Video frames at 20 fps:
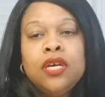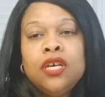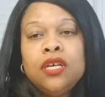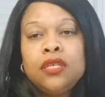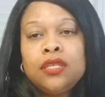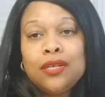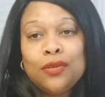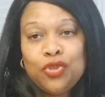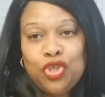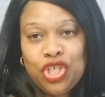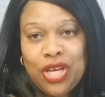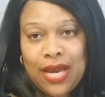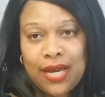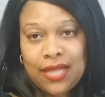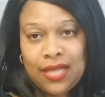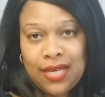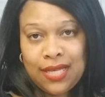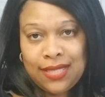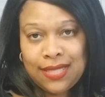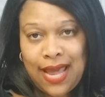So
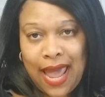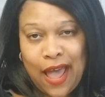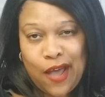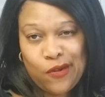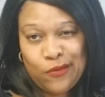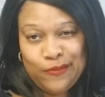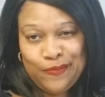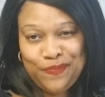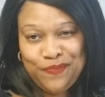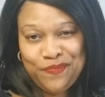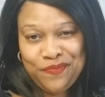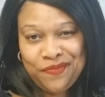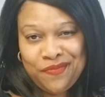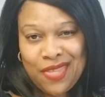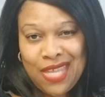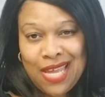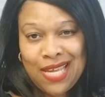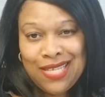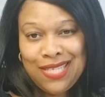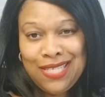check this out
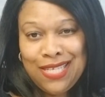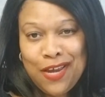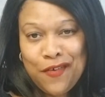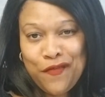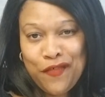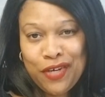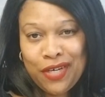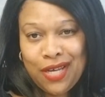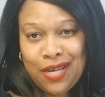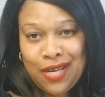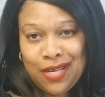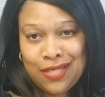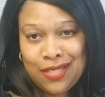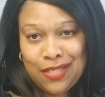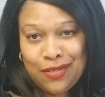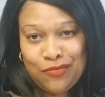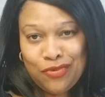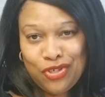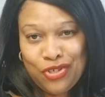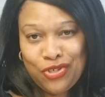different
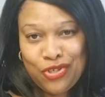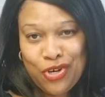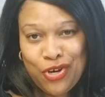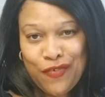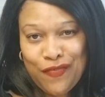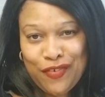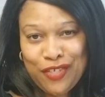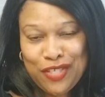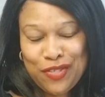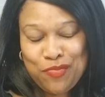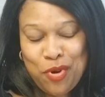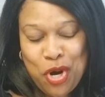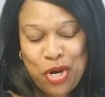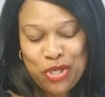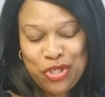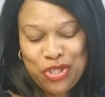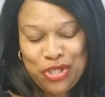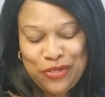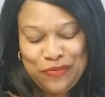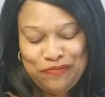customer service
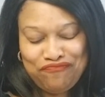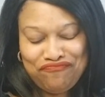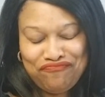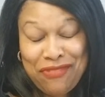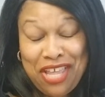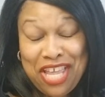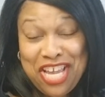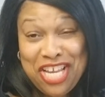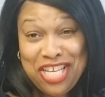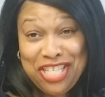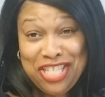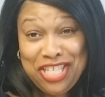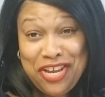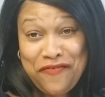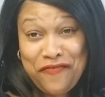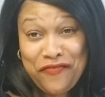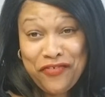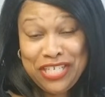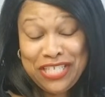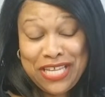person,
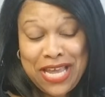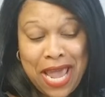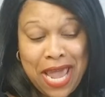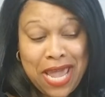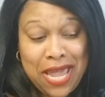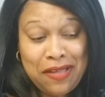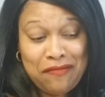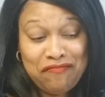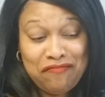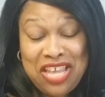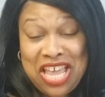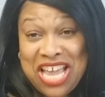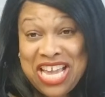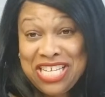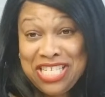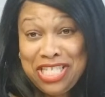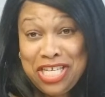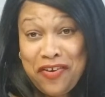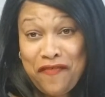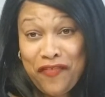different day,
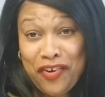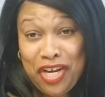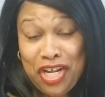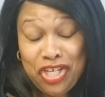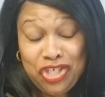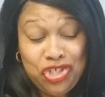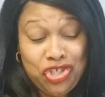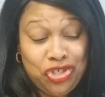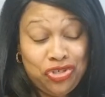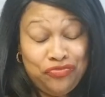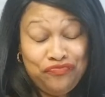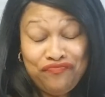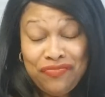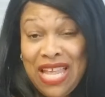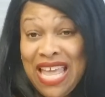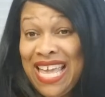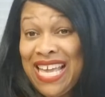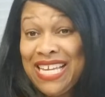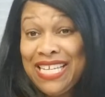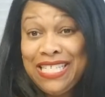different issue,
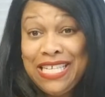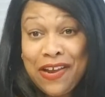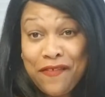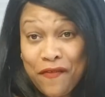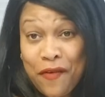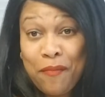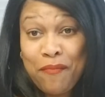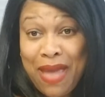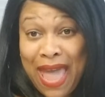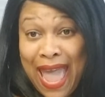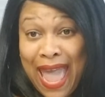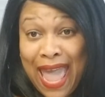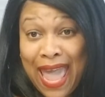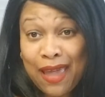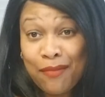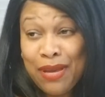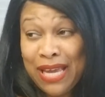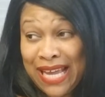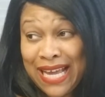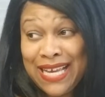different bag.
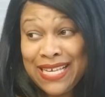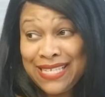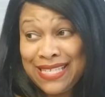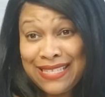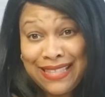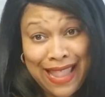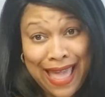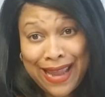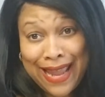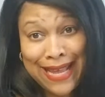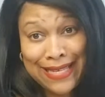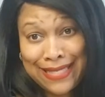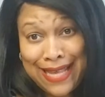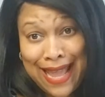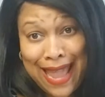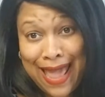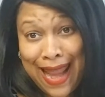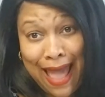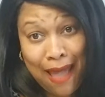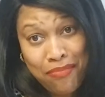Because, like I
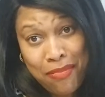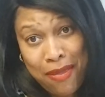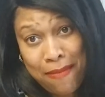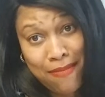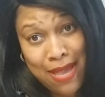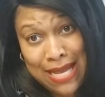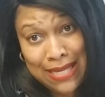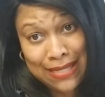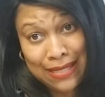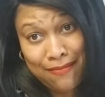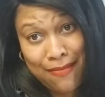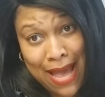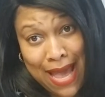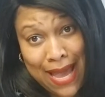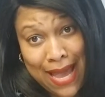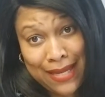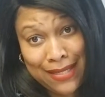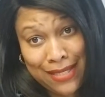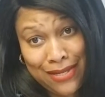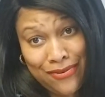said, I've been busy
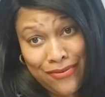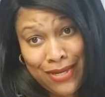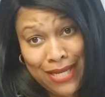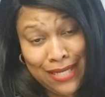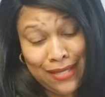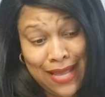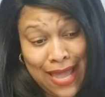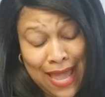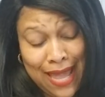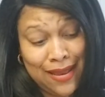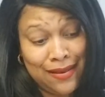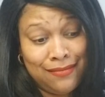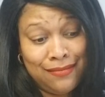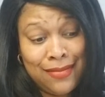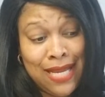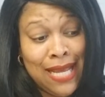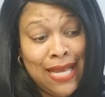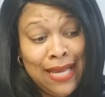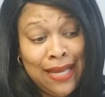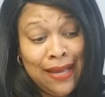buying Dooney
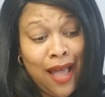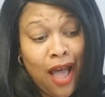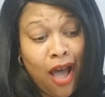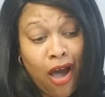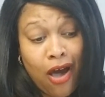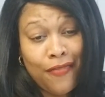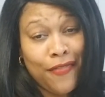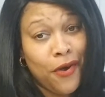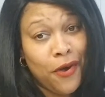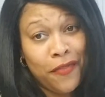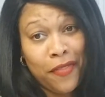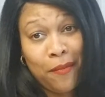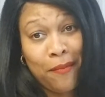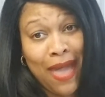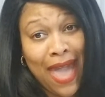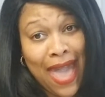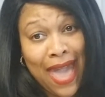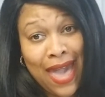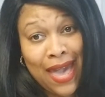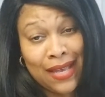and Although the
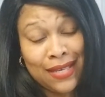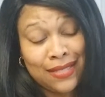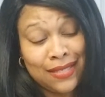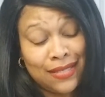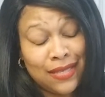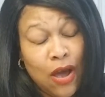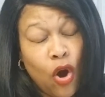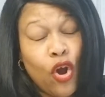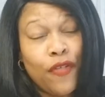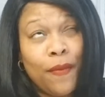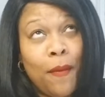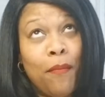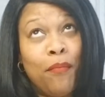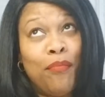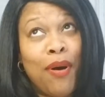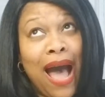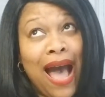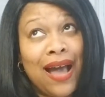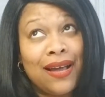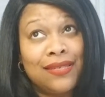bags or the
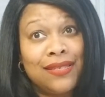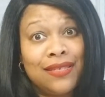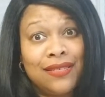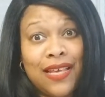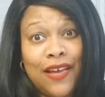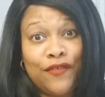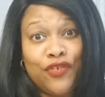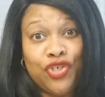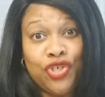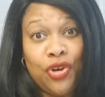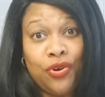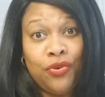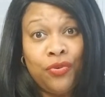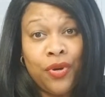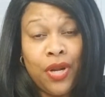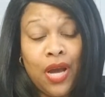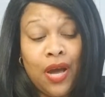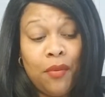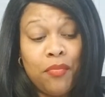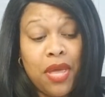boxes have
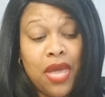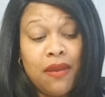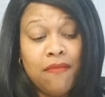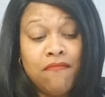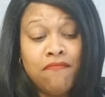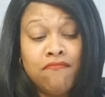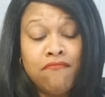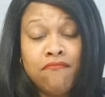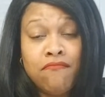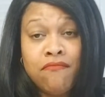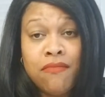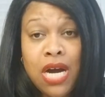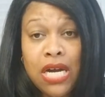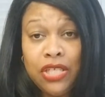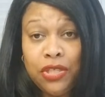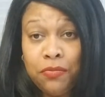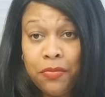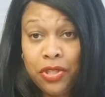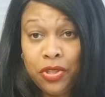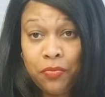shown up in
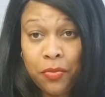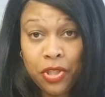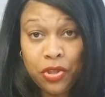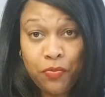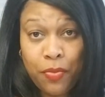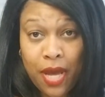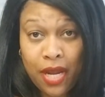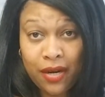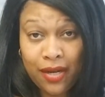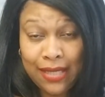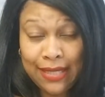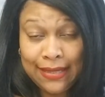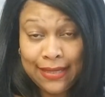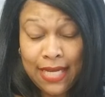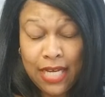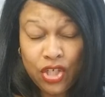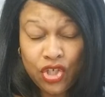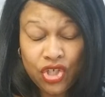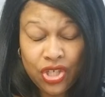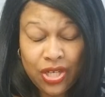much, much, much better
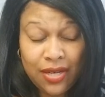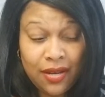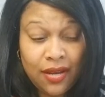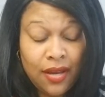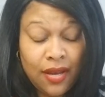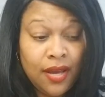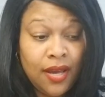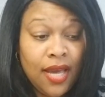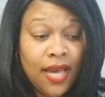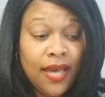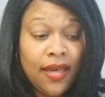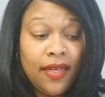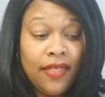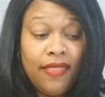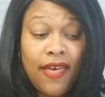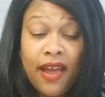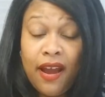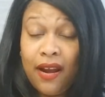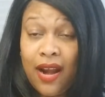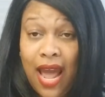condition,
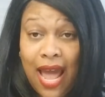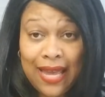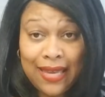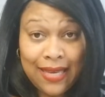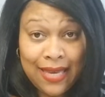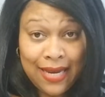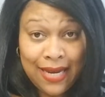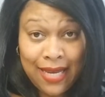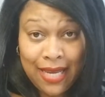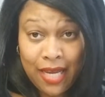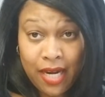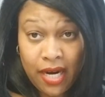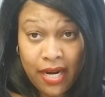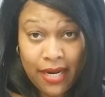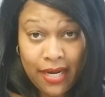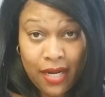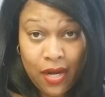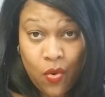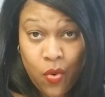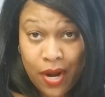they are not getting here
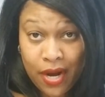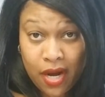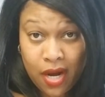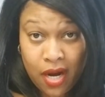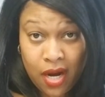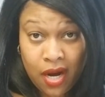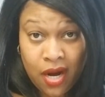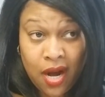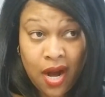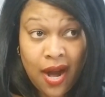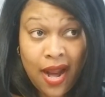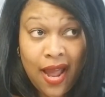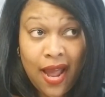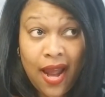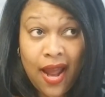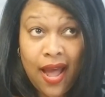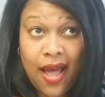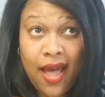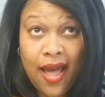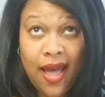any quicker
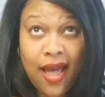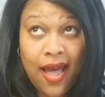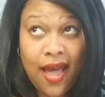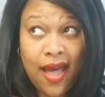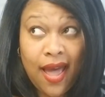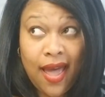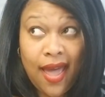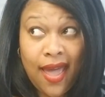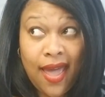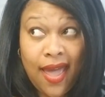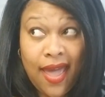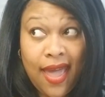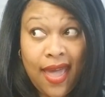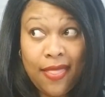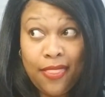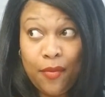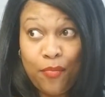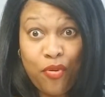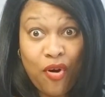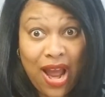
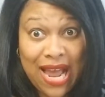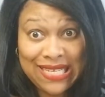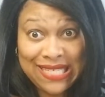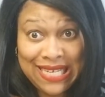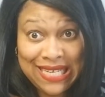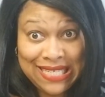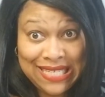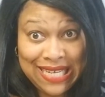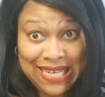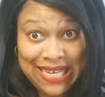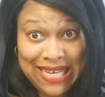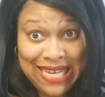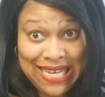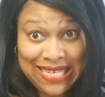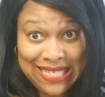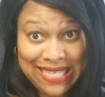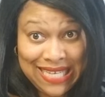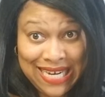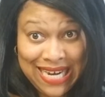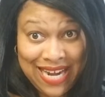and the processing
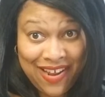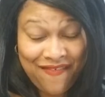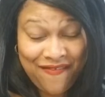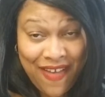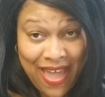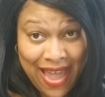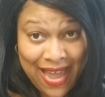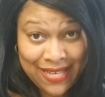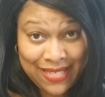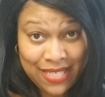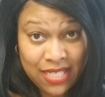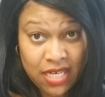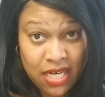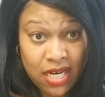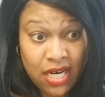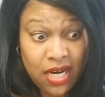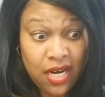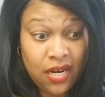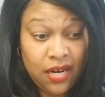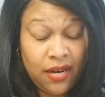isn't any
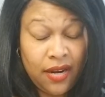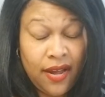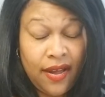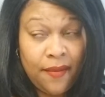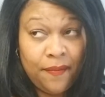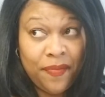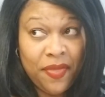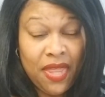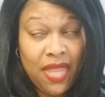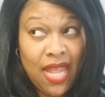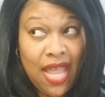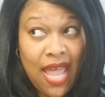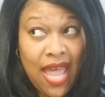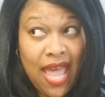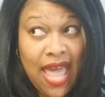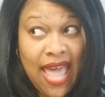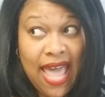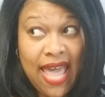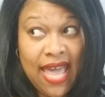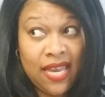faster
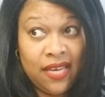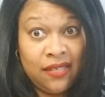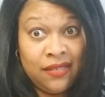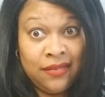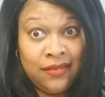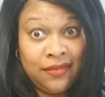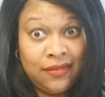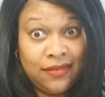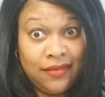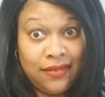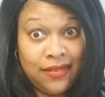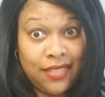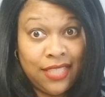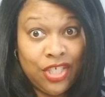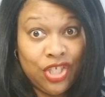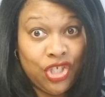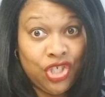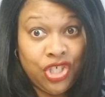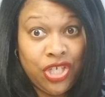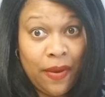and
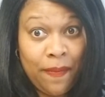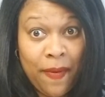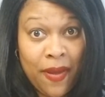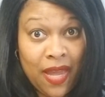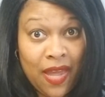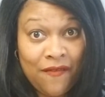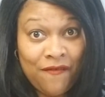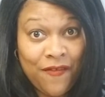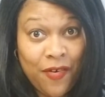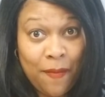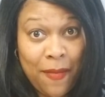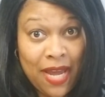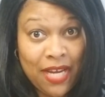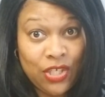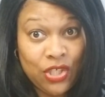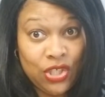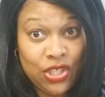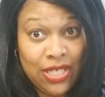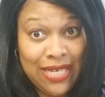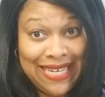the shipping
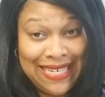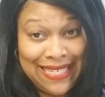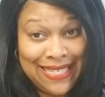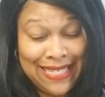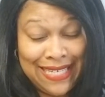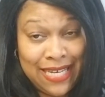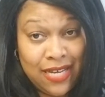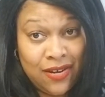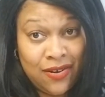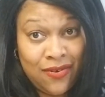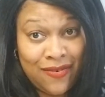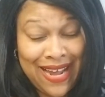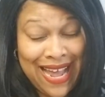information is still